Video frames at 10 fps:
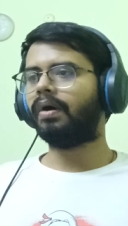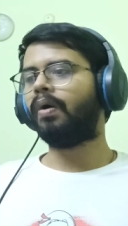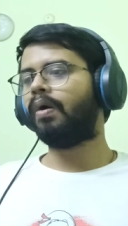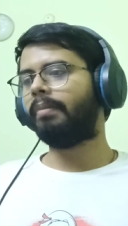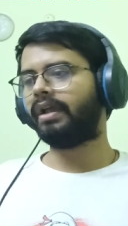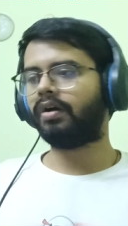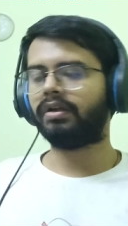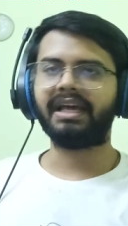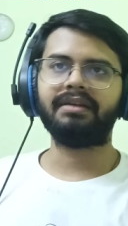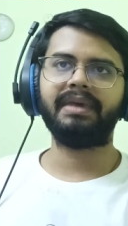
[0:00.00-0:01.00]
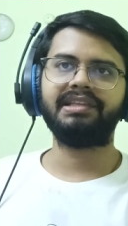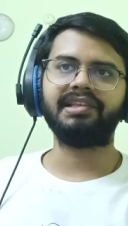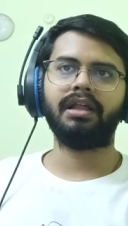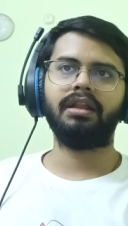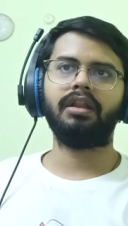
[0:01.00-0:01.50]
Oh my God, that
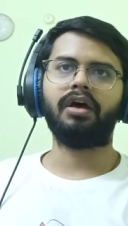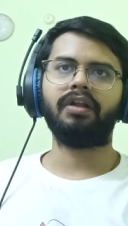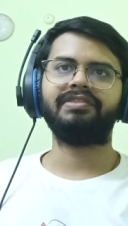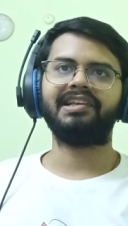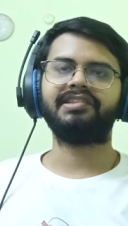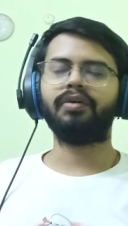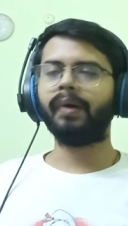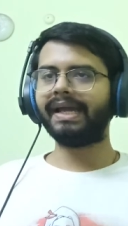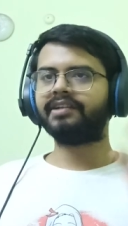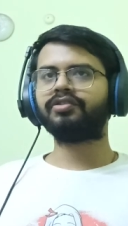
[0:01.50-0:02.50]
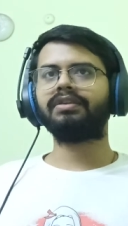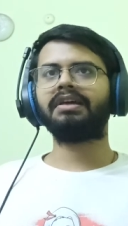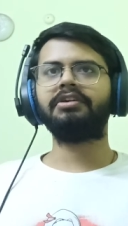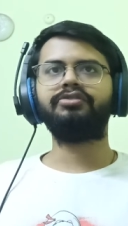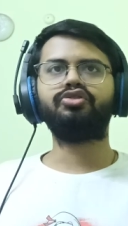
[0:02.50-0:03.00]
makes a lot of sense. Wait, so
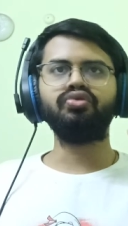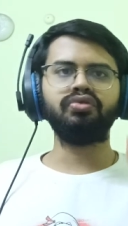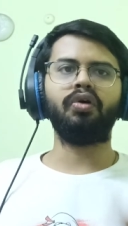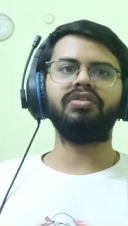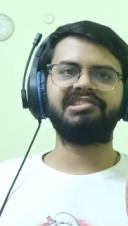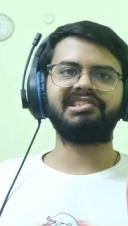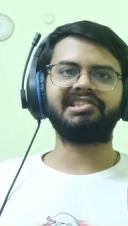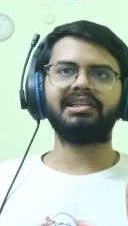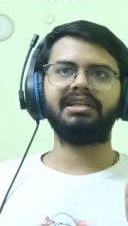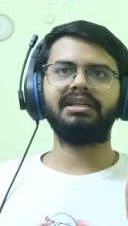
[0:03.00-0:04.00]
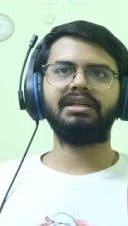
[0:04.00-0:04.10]
there were two ghosts